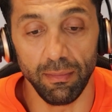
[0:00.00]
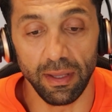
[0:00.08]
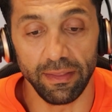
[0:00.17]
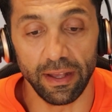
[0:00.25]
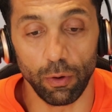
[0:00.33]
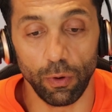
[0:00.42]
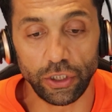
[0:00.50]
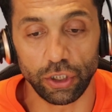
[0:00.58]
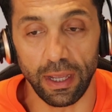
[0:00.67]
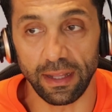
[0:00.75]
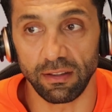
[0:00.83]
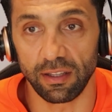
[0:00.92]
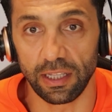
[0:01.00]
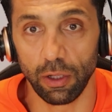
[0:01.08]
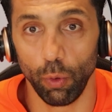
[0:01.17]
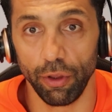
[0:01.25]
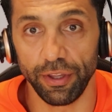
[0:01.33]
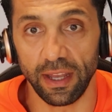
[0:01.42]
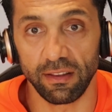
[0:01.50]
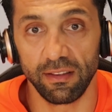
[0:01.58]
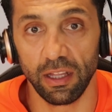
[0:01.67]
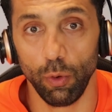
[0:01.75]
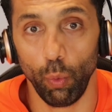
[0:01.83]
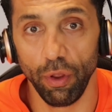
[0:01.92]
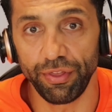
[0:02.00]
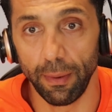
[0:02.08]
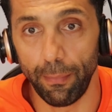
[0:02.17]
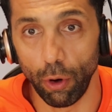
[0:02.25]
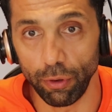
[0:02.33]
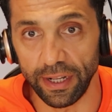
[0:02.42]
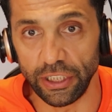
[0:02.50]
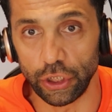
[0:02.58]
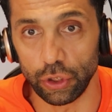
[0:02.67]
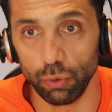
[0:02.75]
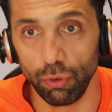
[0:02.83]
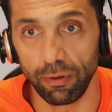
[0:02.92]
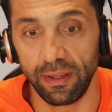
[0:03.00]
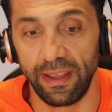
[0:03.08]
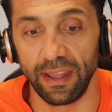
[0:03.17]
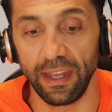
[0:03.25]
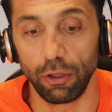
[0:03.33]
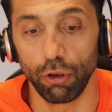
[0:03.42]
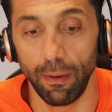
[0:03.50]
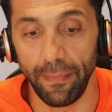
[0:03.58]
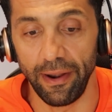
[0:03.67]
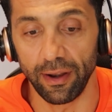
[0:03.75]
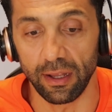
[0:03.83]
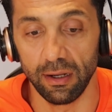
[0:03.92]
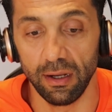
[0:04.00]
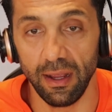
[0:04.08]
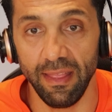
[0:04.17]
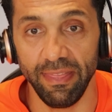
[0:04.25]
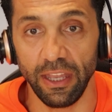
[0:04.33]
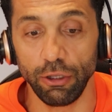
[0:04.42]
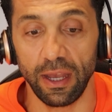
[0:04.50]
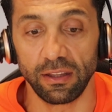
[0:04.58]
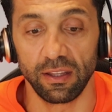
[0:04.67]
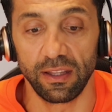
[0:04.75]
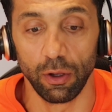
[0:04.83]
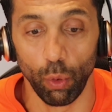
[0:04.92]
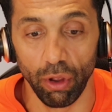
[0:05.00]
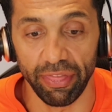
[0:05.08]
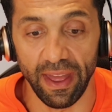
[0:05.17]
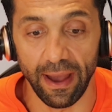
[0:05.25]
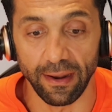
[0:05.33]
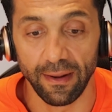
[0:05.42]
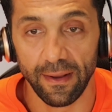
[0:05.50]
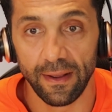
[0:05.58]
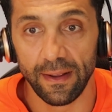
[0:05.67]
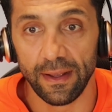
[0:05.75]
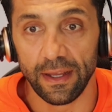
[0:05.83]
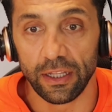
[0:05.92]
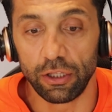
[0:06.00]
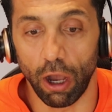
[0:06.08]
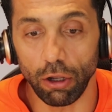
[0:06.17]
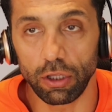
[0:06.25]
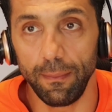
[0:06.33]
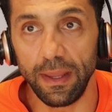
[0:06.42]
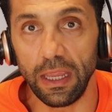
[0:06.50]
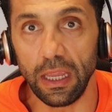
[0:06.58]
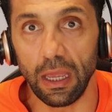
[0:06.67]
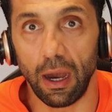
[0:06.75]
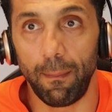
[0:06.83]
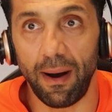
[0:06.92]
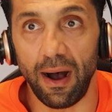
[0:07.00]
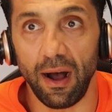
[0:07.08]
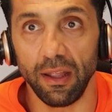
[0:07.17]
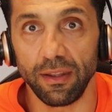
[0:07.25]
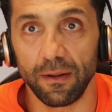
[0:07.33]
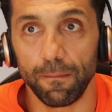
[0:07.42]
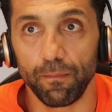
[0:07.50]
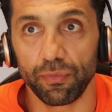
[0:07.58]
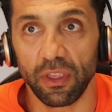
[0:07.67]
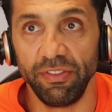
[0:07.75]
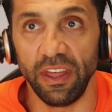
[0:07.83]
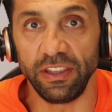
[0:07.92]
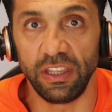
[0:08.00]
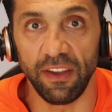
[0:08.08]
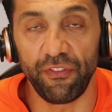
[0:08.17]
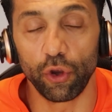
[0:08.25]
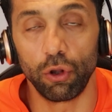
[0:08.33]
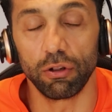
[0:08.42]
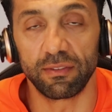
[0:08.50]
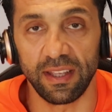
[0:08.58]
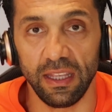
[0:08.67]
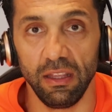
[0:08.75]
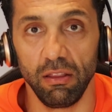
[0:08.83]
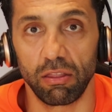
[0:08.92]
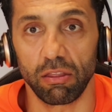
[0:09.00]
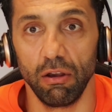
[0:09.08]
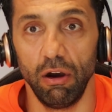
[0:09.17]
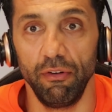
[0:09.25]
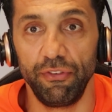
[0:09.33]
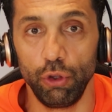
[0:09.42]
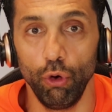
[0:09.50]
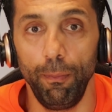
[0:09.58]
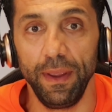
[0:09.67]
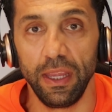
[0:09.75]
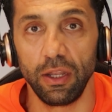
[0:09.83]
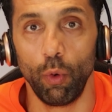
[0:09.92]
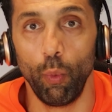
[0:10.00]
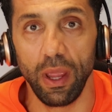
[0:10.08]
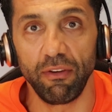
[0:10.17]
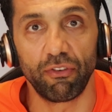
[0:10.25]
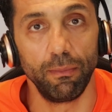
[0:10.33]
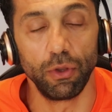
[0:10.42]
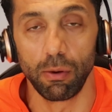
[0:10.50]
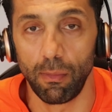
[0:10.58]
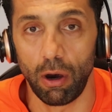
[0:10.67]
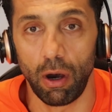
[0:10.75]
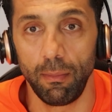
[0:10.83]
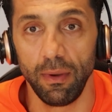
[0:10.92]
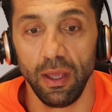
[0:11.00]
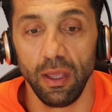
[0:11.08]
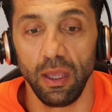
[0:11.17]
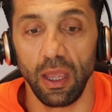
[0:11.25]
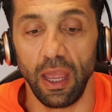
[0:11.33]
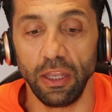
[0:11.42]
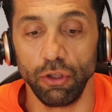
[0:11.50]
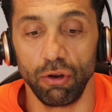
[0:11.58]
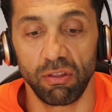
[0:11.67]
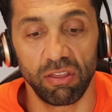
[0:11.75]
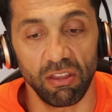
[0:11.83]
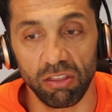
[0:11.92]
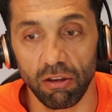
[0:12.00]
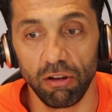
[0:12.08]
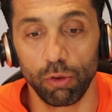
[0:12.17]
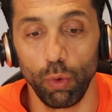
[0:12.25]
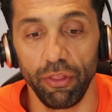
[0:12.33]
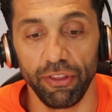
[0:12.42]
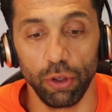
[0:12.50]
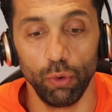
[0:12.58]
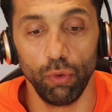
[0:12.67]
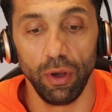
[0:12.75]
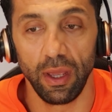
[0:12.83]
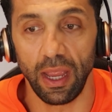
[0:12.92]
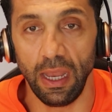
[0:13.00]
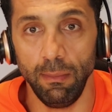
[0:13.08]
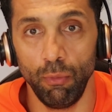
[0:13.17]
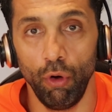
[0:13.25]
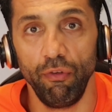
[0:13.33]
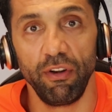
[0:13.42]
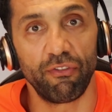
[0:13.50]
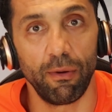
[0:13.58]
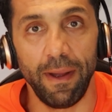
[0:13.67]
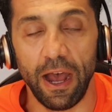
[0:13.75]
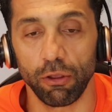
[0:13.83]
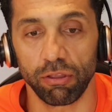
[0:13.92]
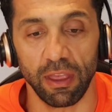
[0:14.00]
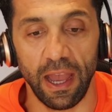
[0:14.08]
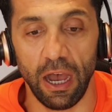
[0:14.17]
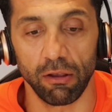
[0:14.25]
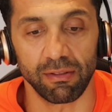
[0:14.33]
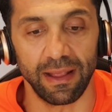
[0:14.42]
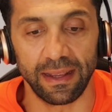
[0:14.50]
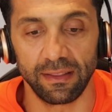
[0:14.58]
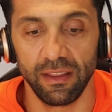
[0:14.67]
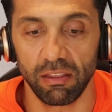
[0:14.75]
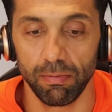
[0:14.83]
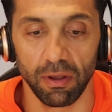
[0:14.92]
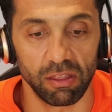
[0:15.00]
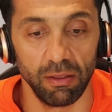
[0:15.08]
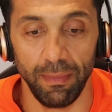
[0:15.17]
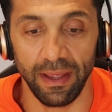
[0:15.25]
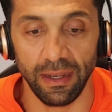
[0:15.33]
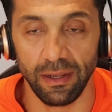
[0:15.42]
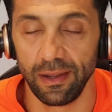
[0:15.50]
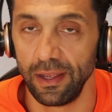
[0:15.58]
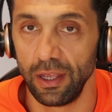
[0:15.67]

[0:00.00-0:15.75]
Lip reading: to me, that what you had to deal with. You had to deal with the boat issue, getting to America, and then you had to deal with that. Talk to me about the difficulties of you being away from your mom and your sisters with you and moving from house to house. Like, this must have been,